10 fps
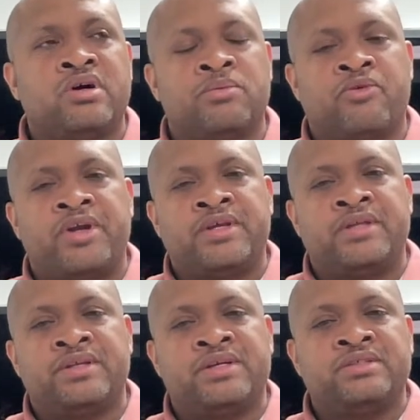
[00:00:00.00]
upgrade that
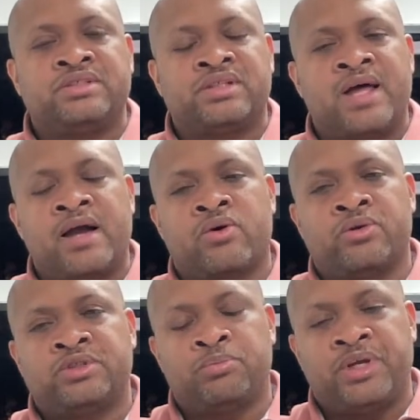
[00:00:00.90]
it can just lock
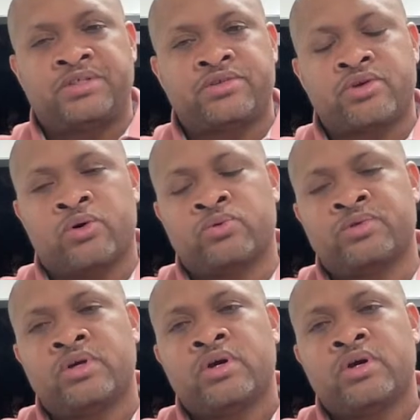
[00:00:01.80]
on to pitch tone.